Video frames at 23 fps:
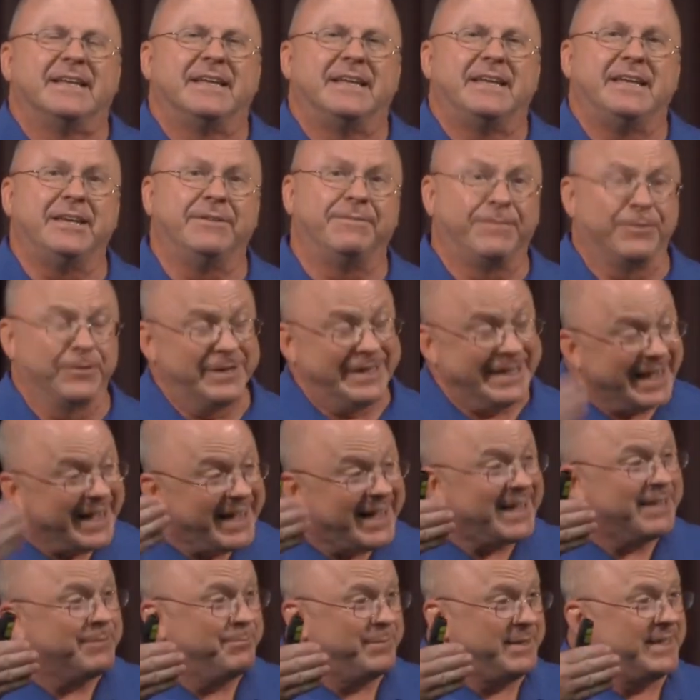He
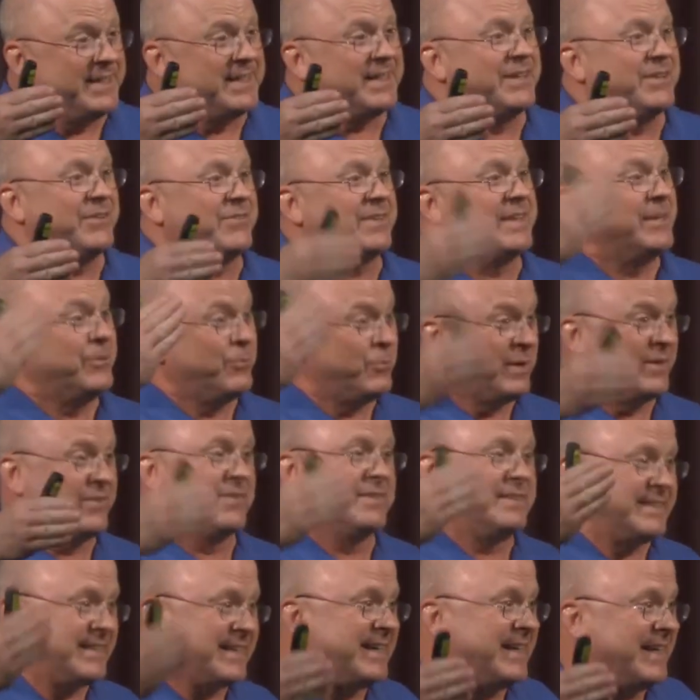forgot because it
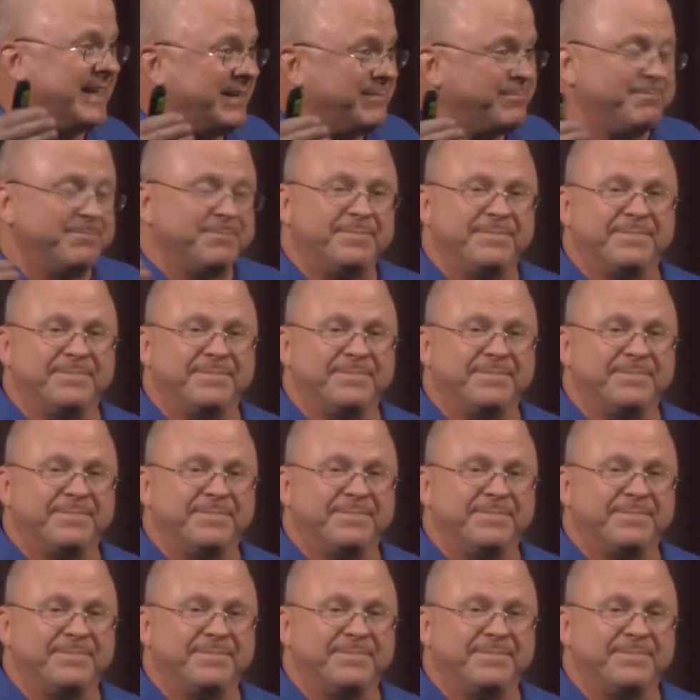wasn't time.